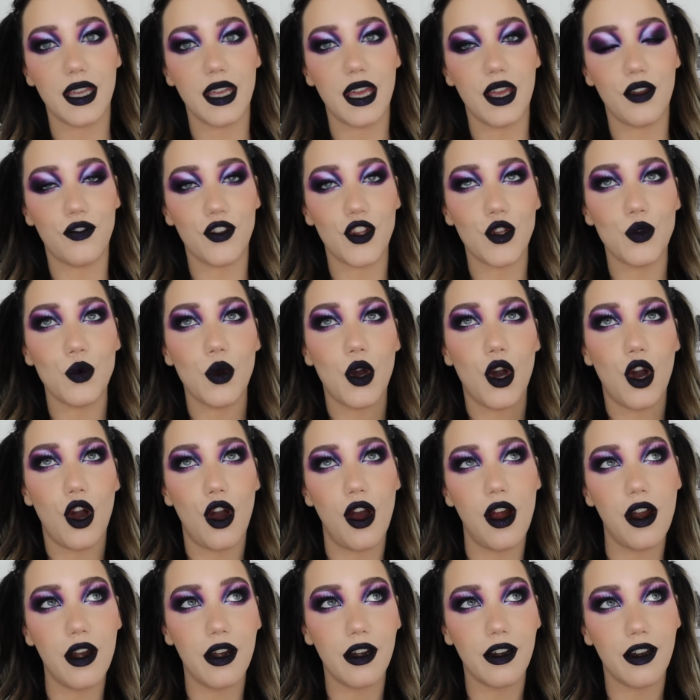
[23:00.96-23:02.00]
if you
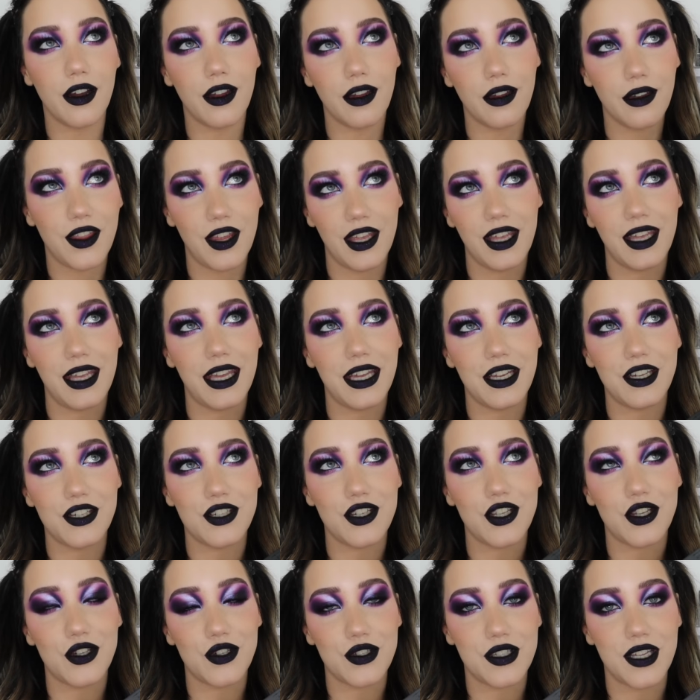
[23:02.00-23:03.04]
are thinking
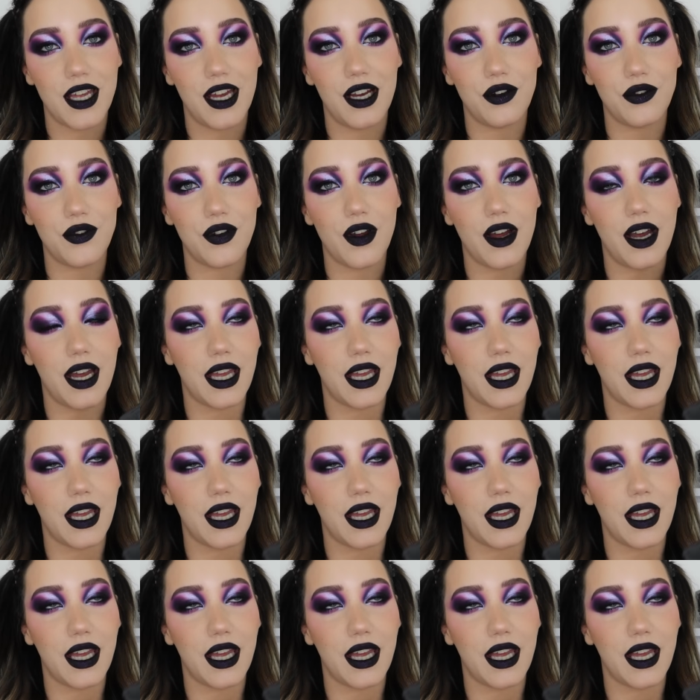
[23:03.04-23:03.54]
to yourself,